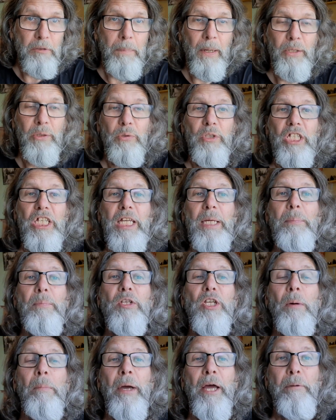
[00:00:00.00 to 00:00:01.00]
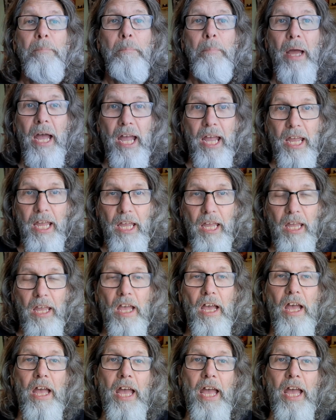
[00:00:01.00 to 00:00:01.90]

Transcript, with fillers: but to keep them at bay.